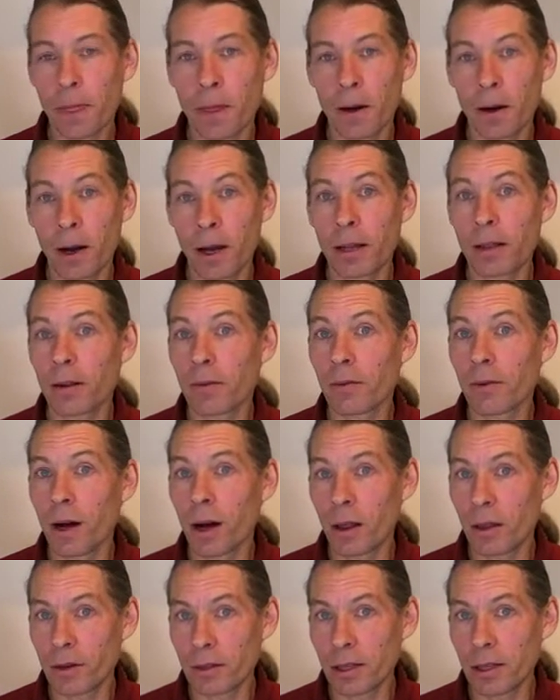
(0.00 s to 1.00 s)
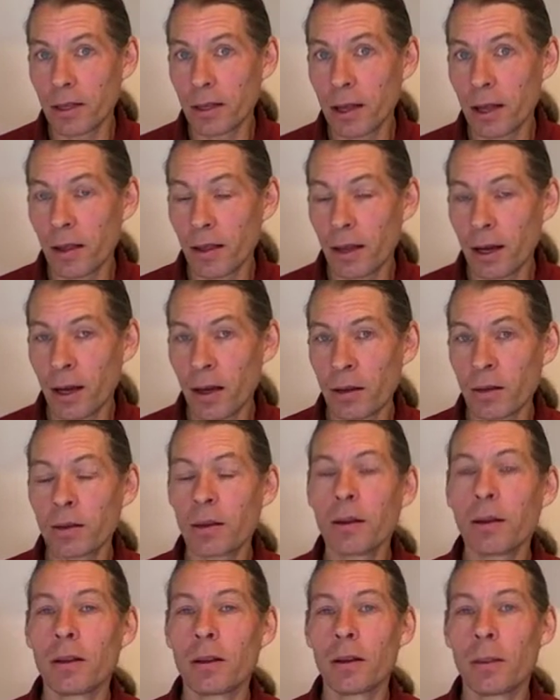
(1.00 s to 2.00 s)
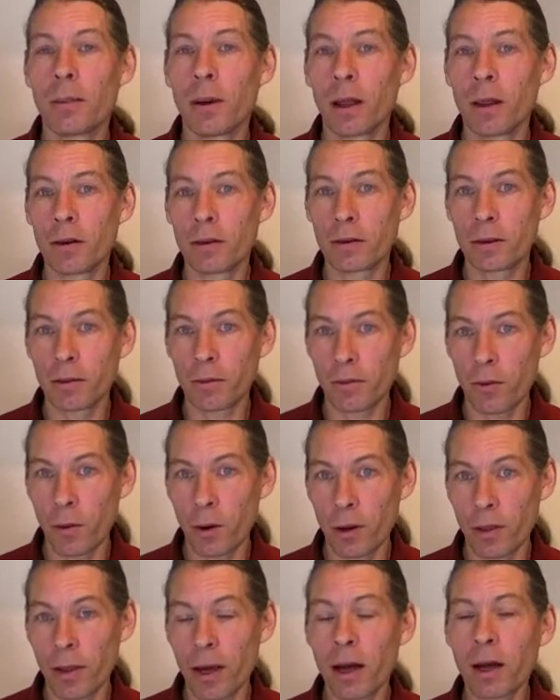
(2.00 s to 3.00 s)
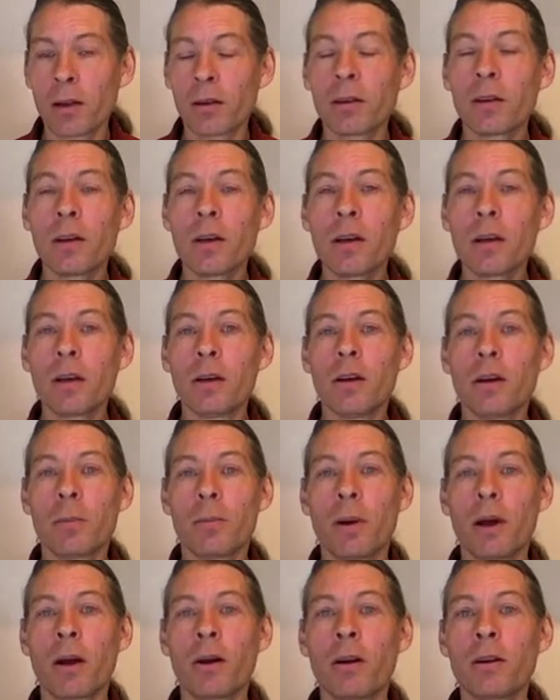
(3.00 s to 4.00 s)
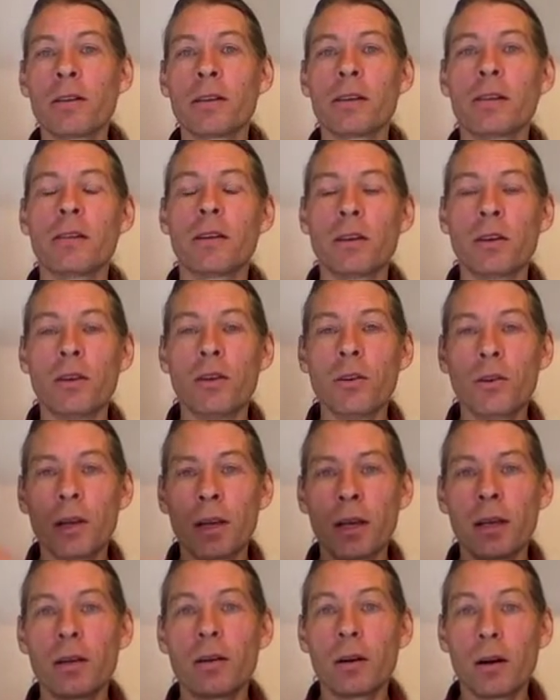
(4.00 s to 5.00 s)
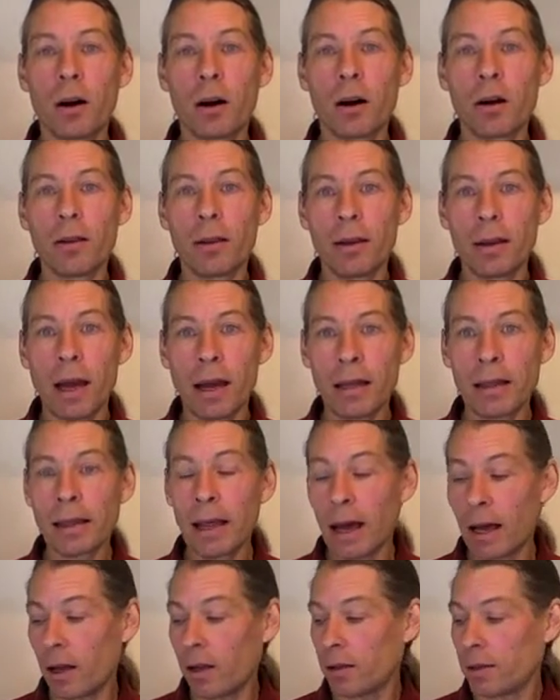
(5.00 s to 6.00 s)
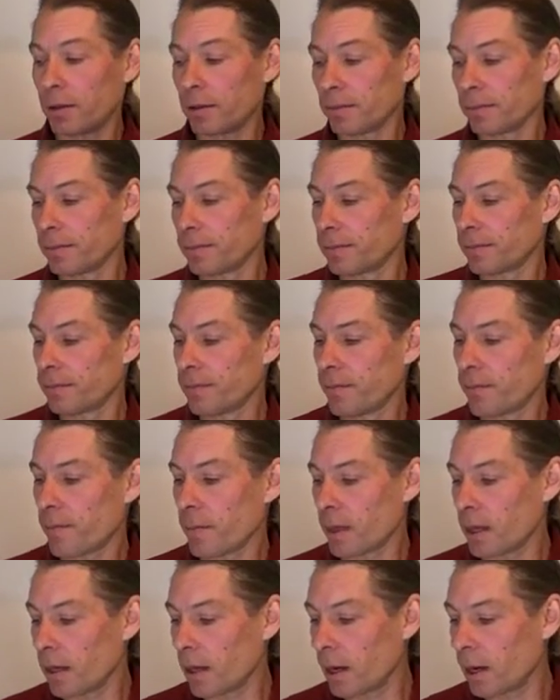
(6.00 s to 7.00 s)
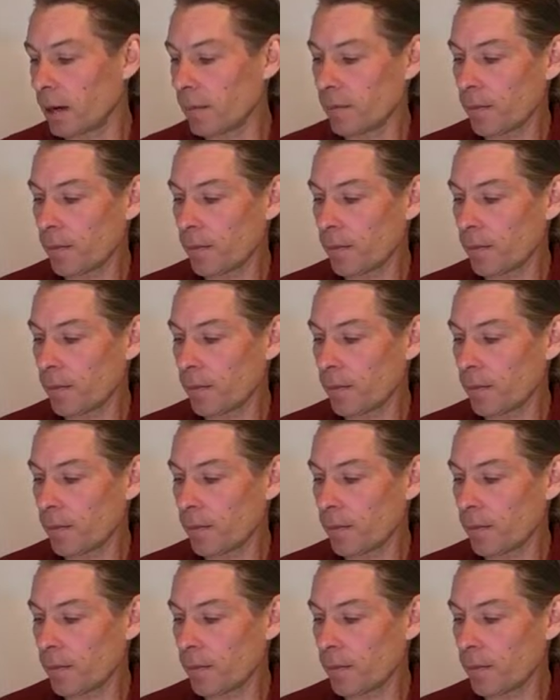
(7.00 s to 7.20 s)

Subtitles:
All right, the father's the 10th house, the mother's the 4th house, your parents as a unit are the 9th house. Okay?